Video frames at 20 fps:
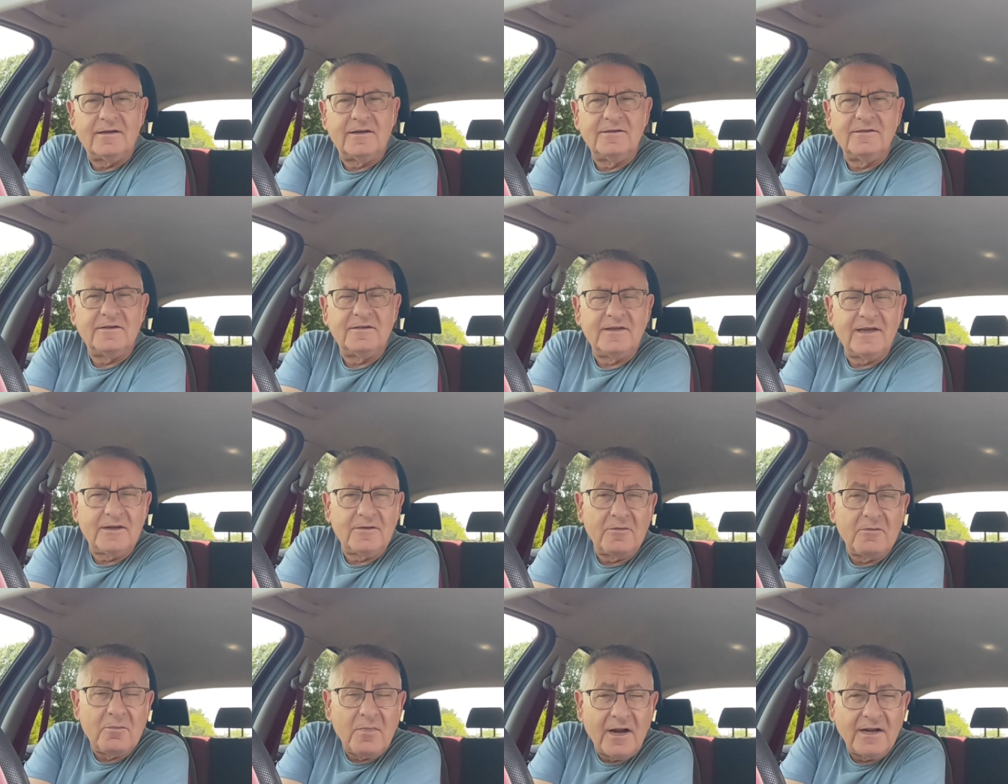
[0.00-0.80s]
And under
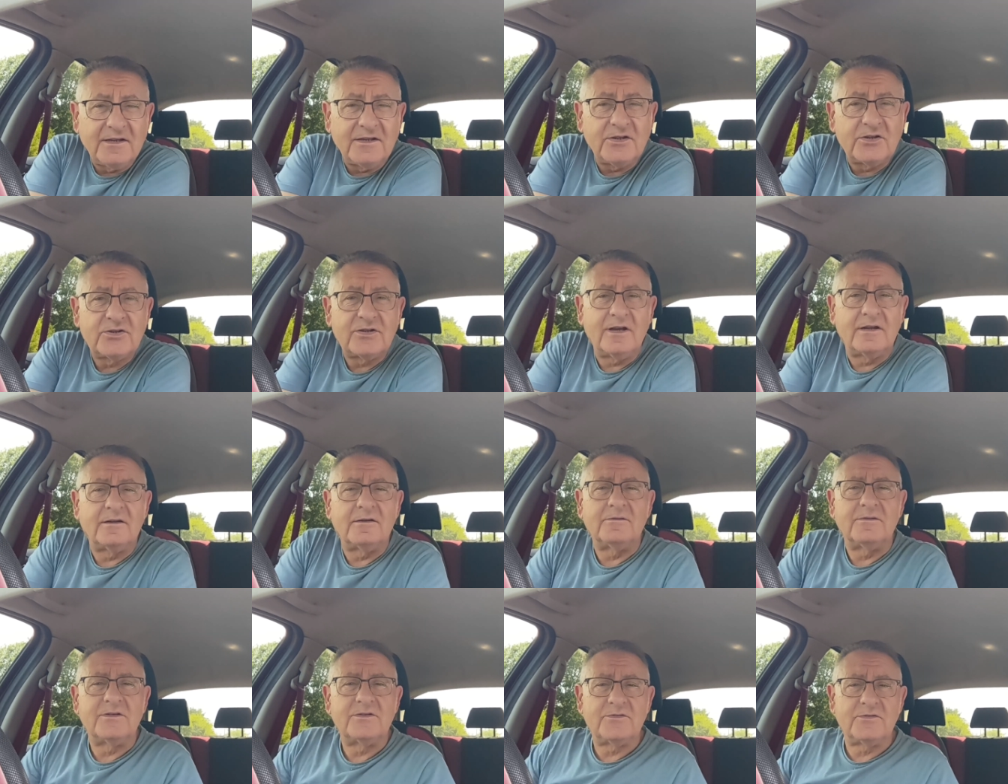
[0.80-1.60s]
that almighty
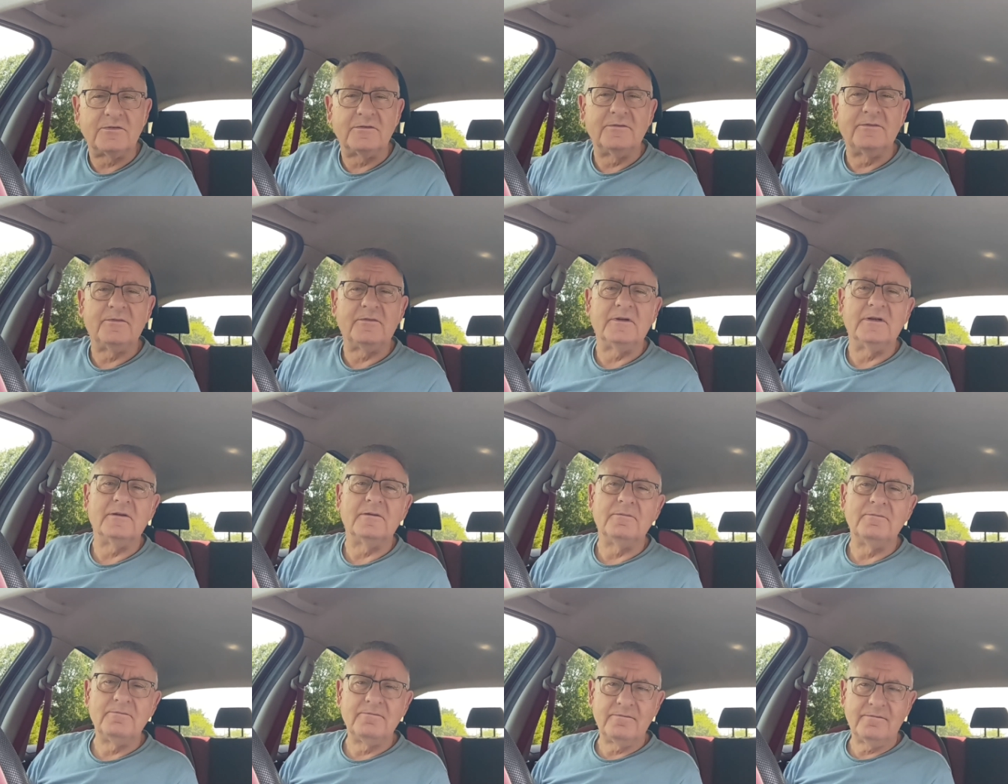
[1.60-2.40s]
shadow is true
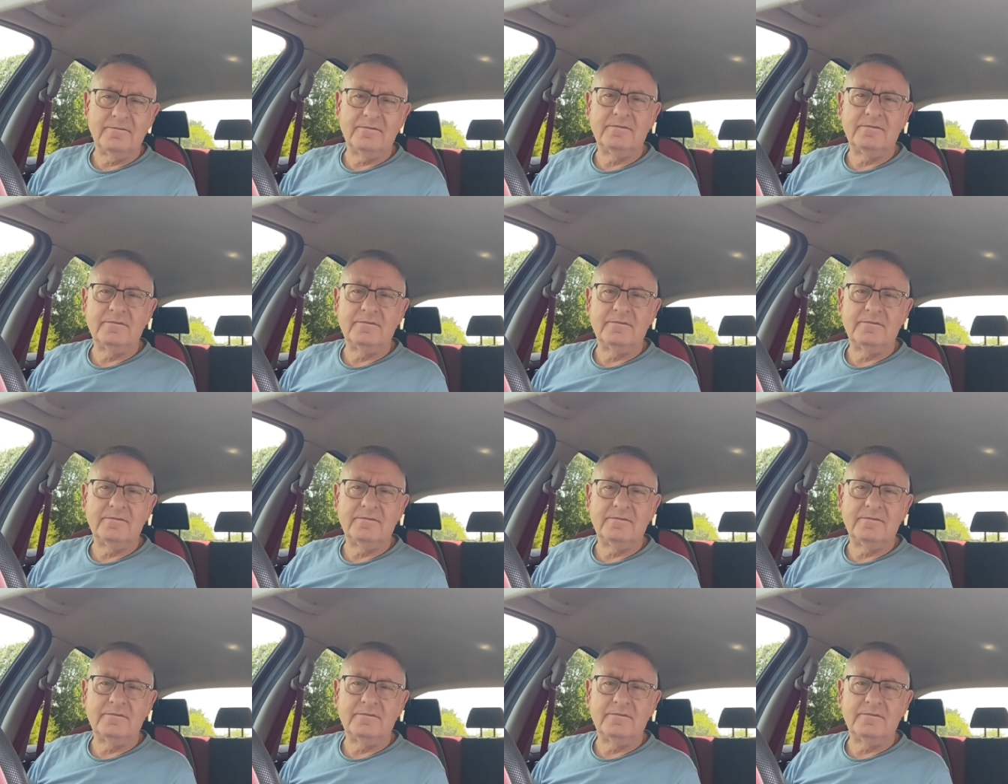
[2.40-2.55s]
freedom.